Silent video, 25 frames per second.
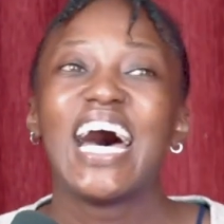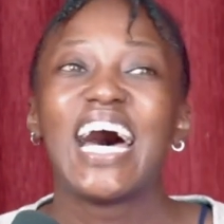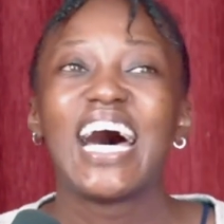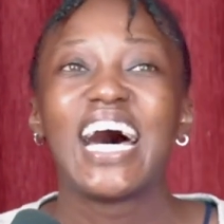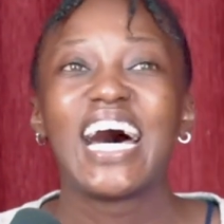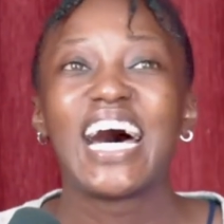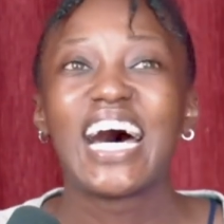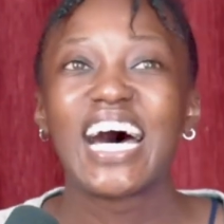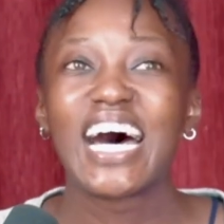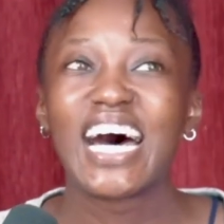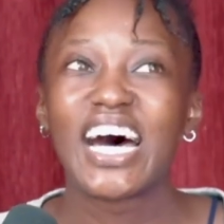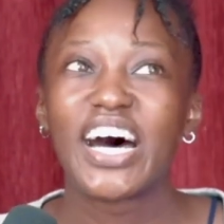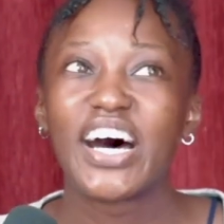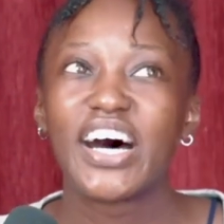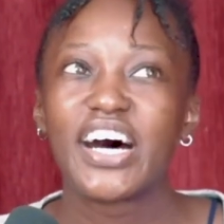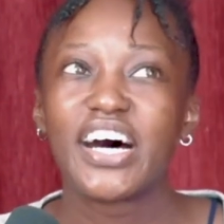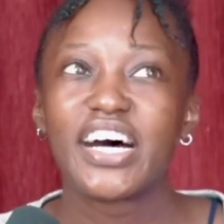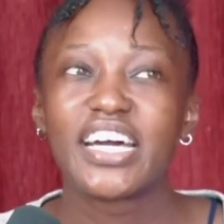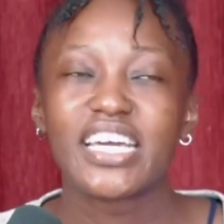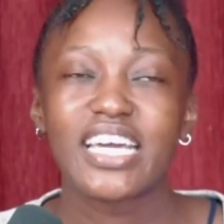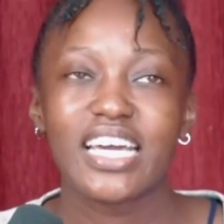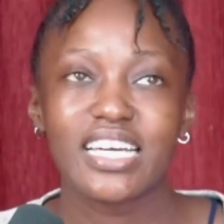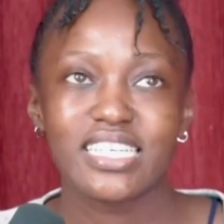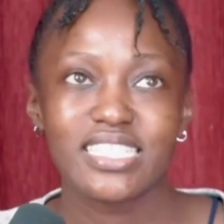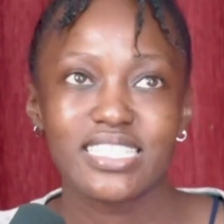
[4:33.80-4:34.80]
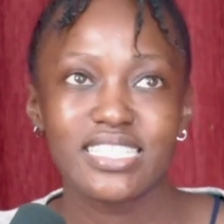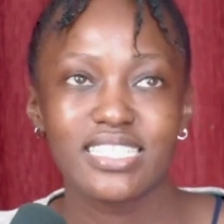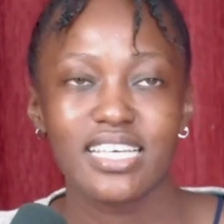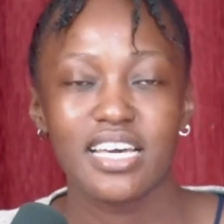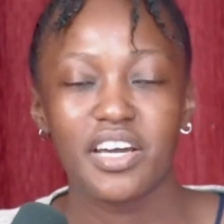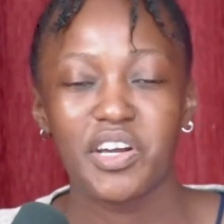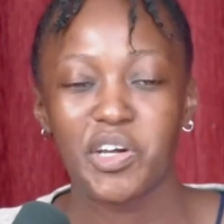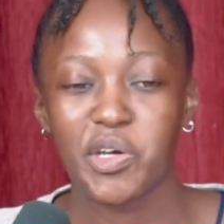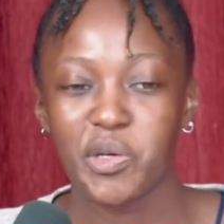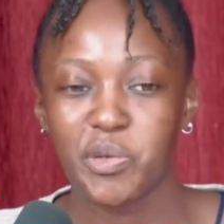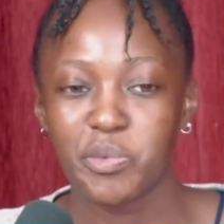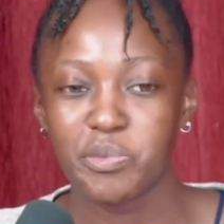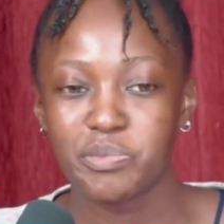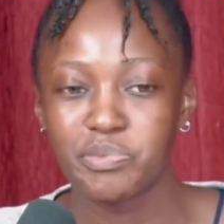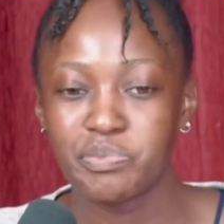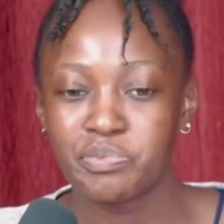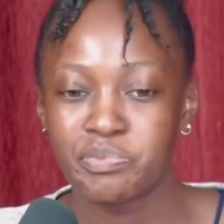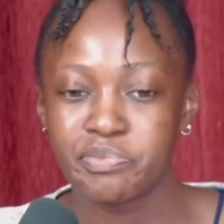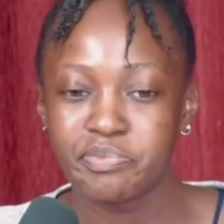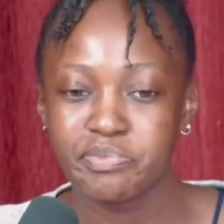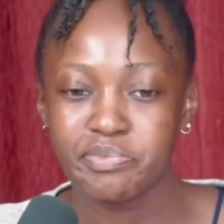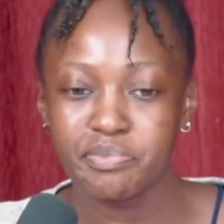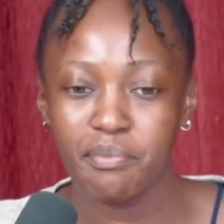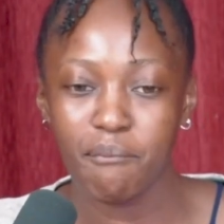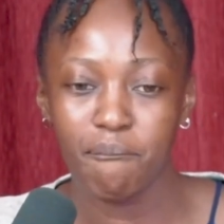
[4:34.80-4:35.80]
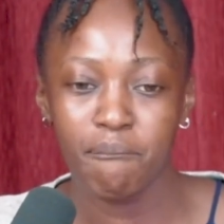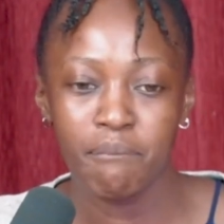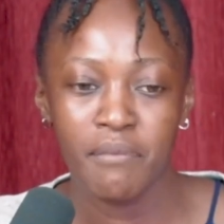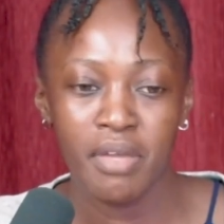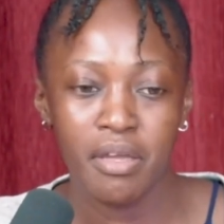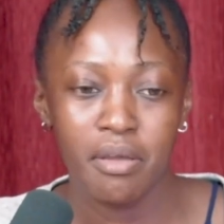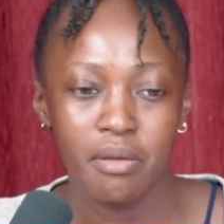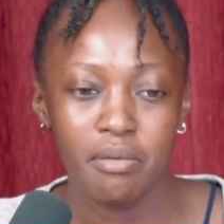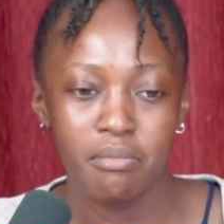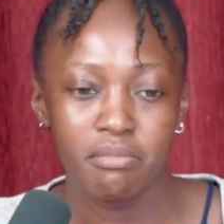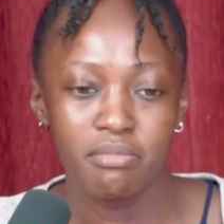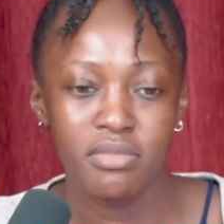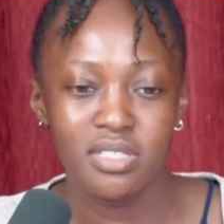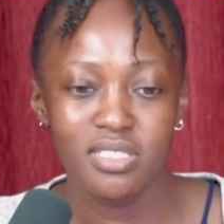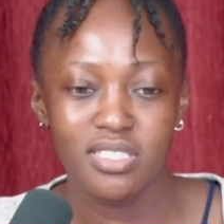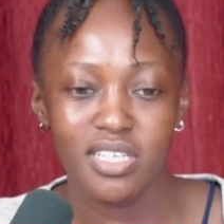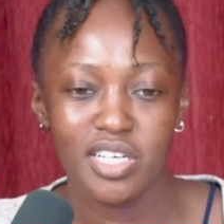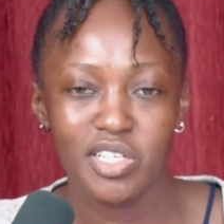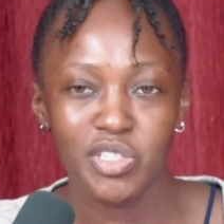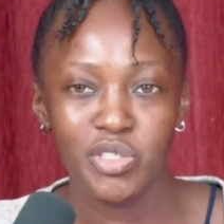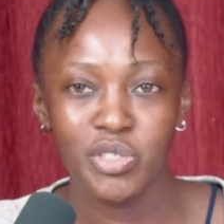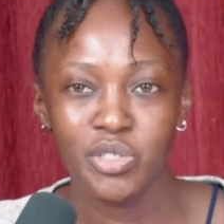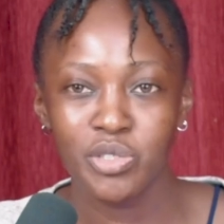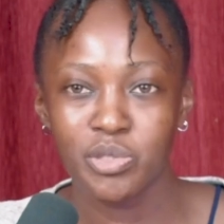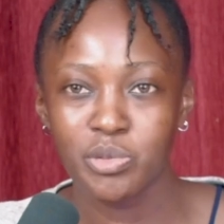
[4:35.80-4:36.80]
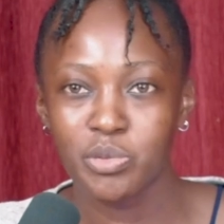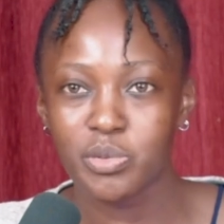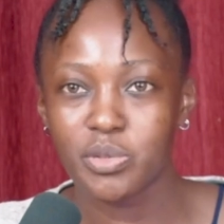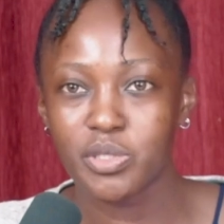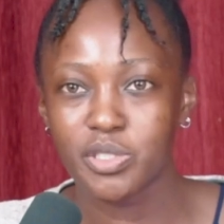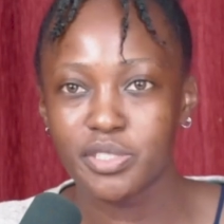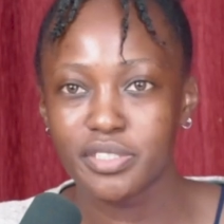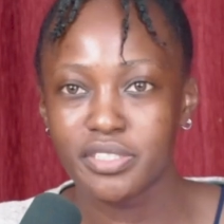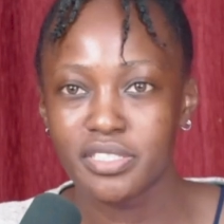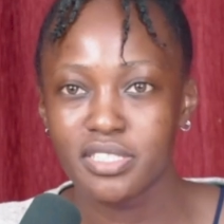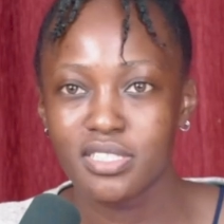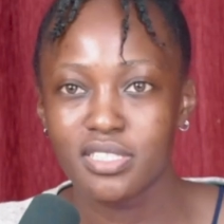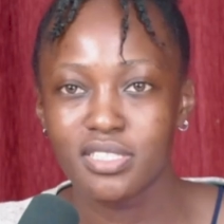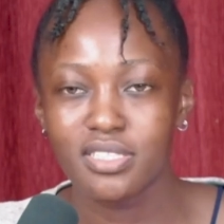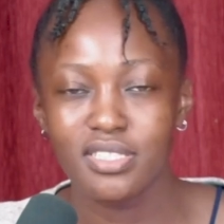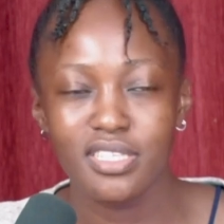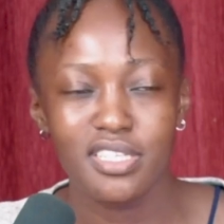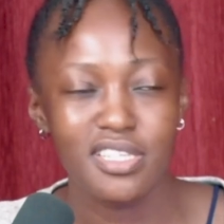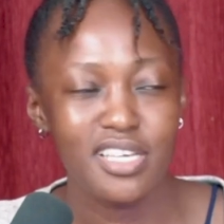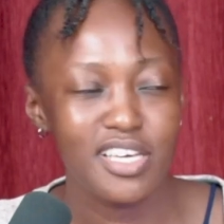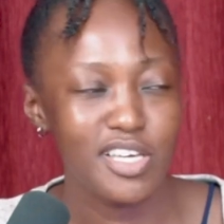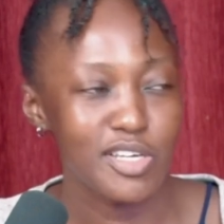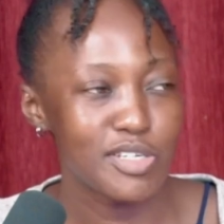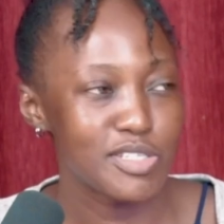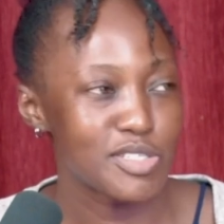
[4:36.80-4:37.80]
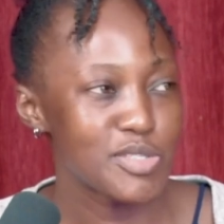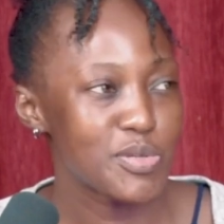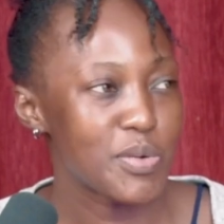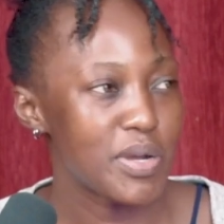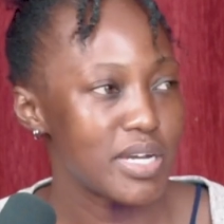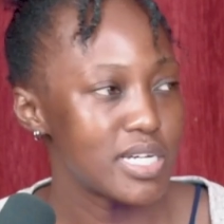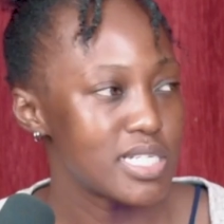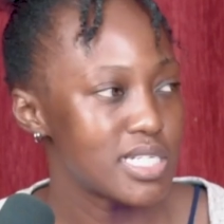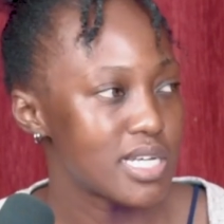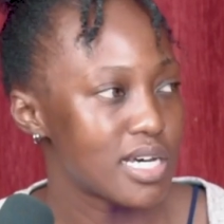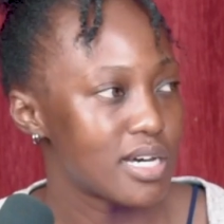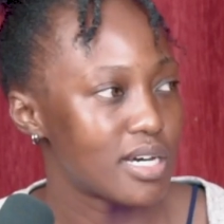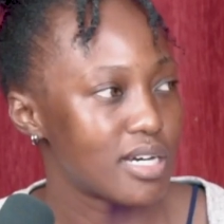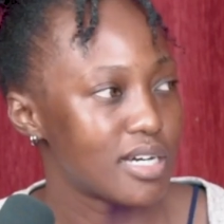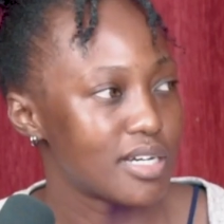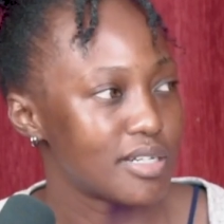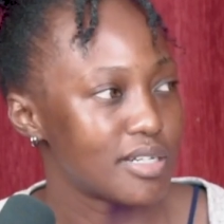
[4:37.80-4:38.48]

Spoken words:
Yes. My childhood was, I think I was quite